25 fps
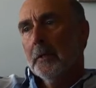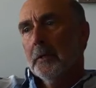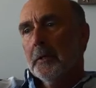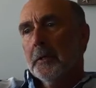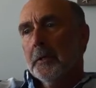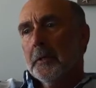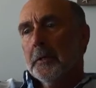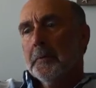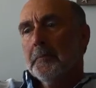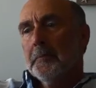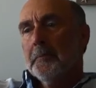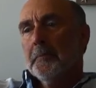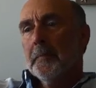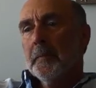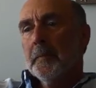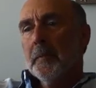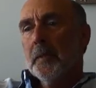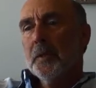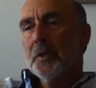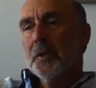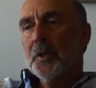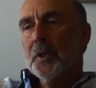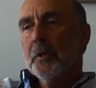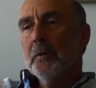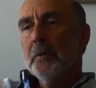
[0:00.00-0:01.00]
Um,
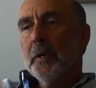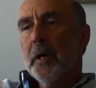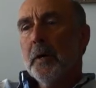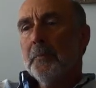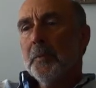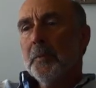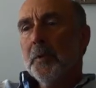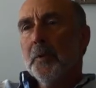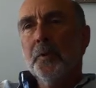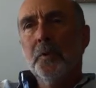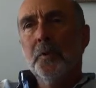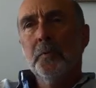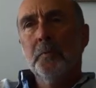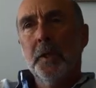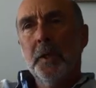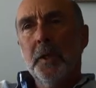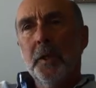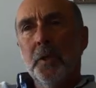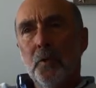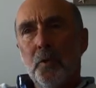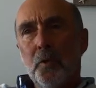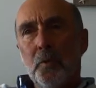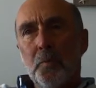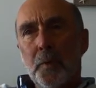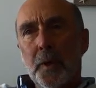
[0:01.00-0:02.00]
it so happened that a
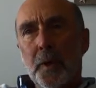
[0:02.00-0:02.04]
medical